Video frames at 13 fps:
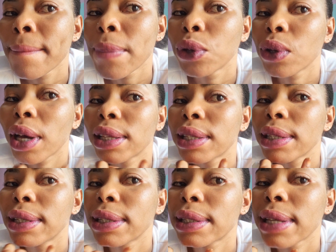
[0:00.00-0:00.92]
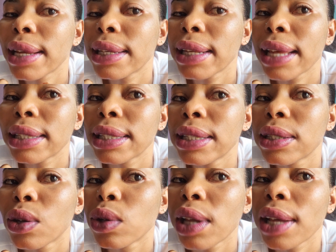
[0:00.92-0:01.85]
You can see this side, that it's
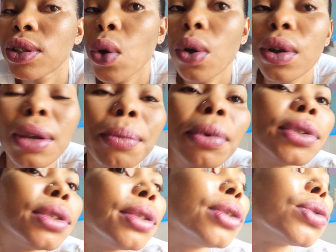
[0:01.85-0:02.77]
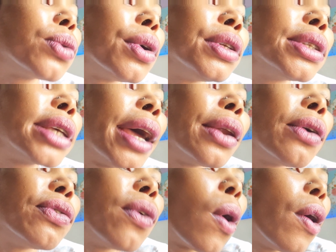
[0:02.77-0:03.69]
not that oily, but this one is kind
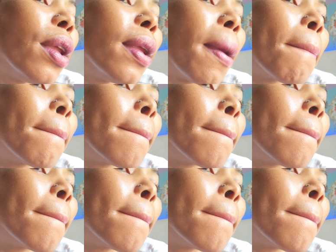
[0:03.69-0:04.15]
of oily.